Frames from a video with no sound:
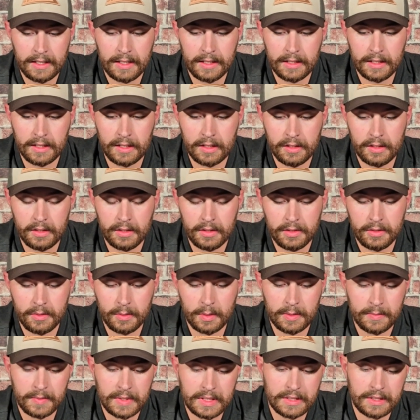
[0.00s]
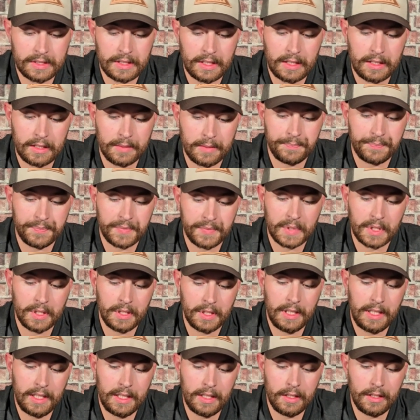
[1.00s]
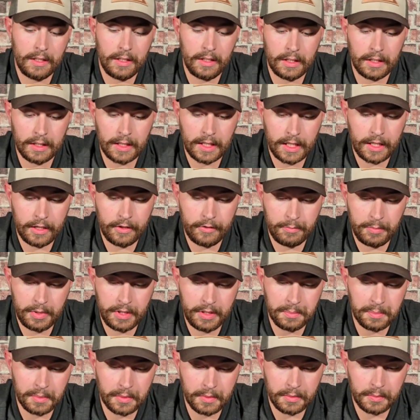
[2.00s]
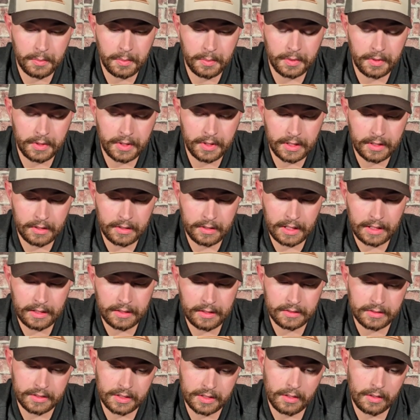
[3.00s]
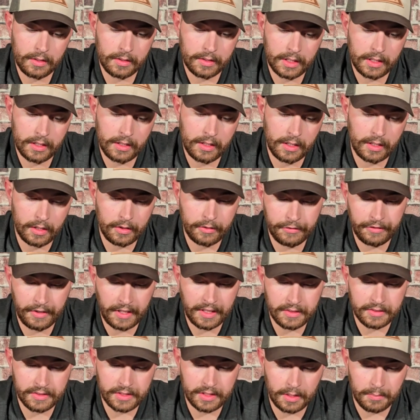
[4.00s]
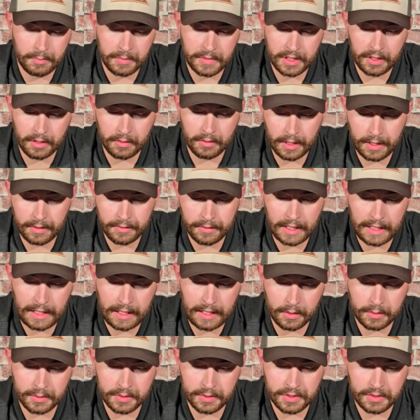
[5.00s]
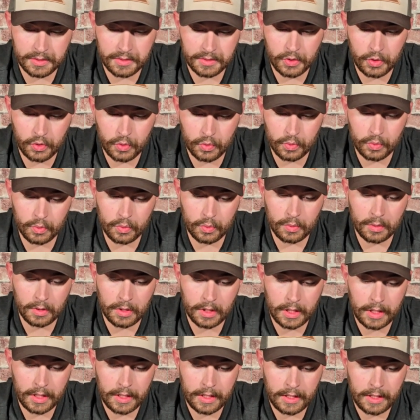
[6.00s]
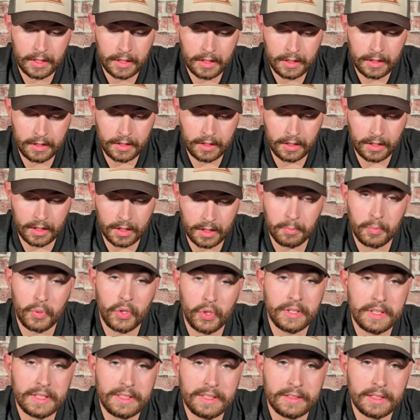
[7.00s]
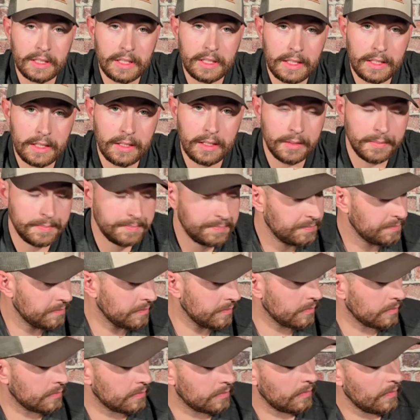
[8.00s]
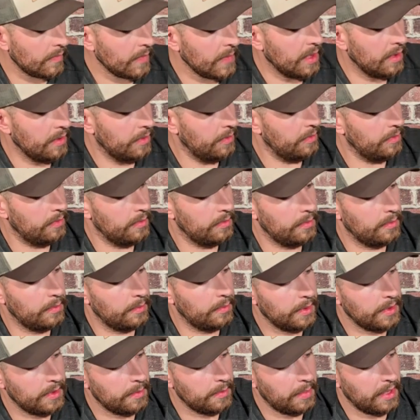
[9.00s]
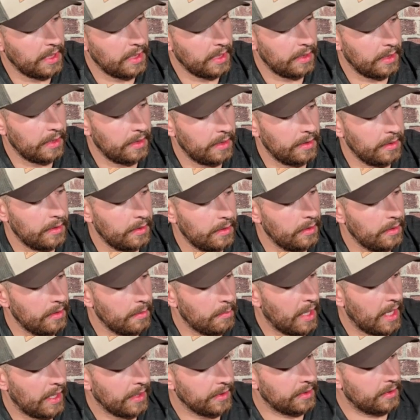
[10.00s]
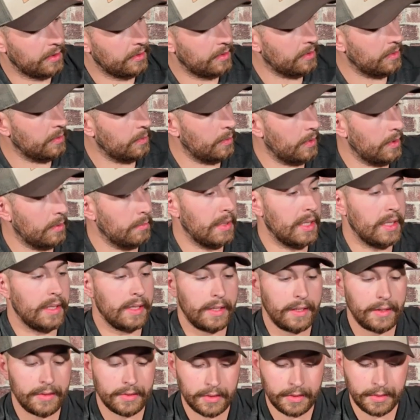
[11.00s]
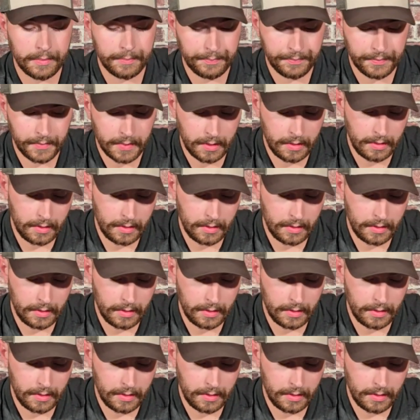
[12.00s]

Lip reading: And then you have this guy. And a lot of people will look at that and say, okay, I'll find something around the house to put these in. What's behind the boxes, one might ask?